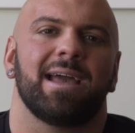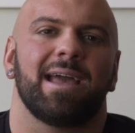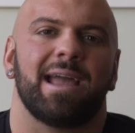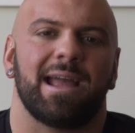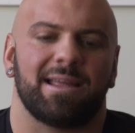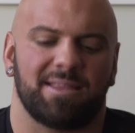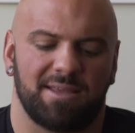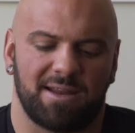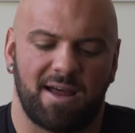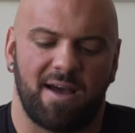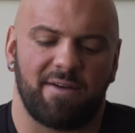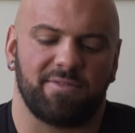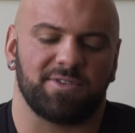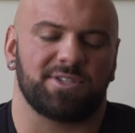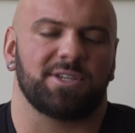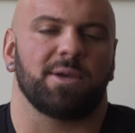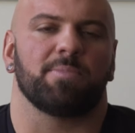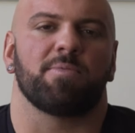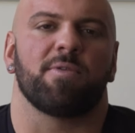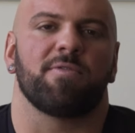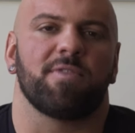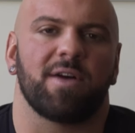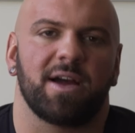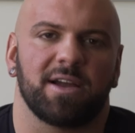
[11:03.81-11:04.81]
and then obviously it
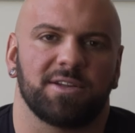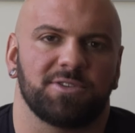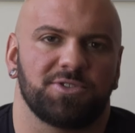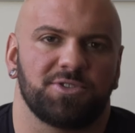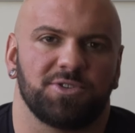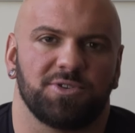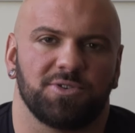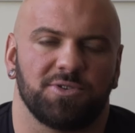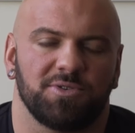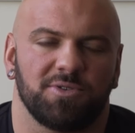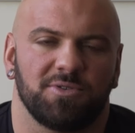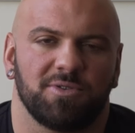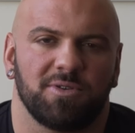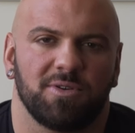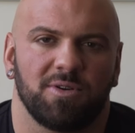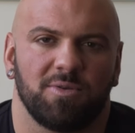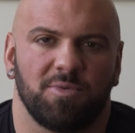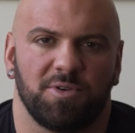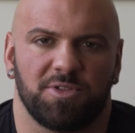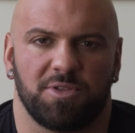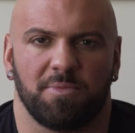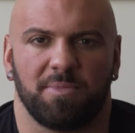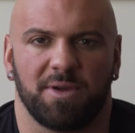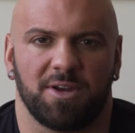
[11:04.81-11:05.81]
provides you
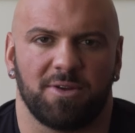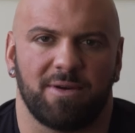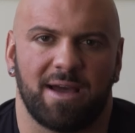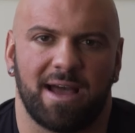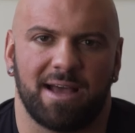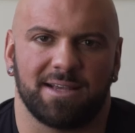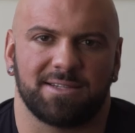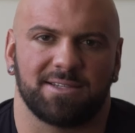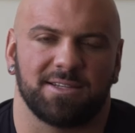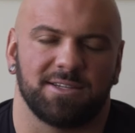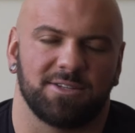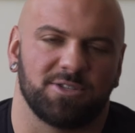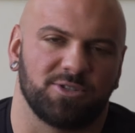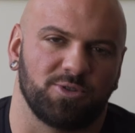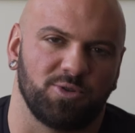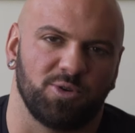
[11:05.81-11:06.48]
with amino acids,